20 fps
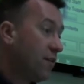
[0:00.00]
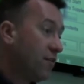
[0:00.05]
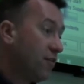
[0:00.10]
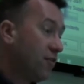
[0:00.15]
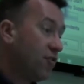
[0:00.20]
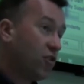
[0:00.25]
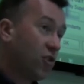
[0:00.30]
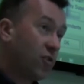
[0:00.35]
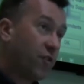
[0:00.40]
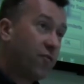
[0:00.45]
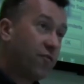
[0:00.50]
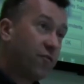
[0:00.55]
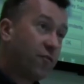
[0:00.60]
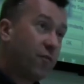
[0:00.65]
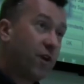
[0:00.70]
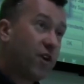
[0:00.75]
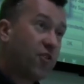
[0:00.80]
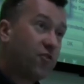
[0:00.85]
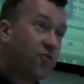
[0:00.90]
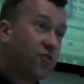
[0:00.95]
the sort of
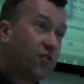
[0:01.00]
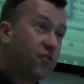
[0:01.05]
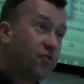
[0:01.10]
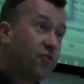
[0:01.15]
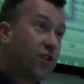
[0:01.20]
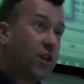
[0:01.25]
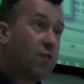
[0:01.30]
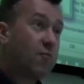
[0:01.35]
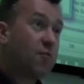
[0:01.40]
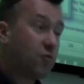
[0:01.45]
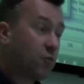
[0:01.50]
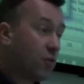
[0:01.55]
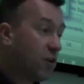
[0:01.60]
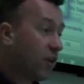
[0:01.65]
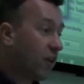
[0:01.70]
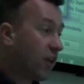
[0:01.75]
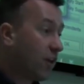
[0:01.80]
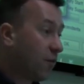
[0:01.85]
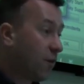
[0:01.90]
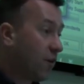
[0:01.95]
information this team is
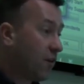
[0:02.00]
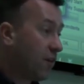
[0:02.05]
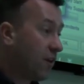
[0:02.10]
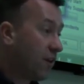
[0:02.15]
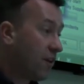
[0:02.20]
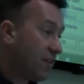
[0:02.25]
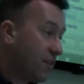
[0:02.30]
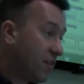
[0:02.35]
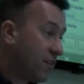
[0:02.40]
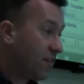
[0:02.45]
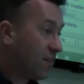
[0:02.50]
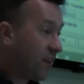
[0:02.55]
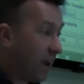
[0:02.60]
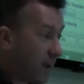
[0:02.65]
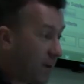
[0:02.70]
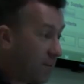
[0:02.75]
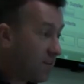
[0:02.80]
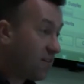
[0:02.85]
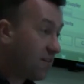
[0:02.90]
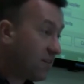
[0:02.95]
working with, and in this
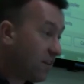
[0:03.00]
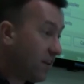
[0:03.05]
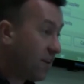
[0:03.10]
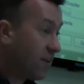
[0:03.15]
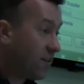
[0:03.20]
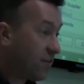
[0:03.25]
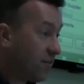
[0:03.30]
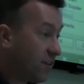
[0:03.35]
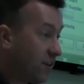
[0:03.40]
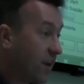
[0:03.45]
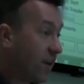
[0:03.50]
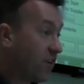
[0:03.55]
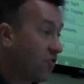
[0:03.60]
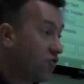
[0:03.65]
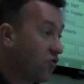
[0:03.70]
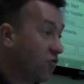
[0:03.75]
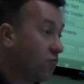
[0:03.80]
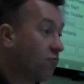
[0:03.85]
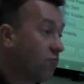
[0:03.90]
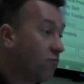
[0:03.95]
case it's
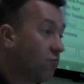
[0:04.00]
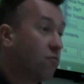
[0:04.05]
financial.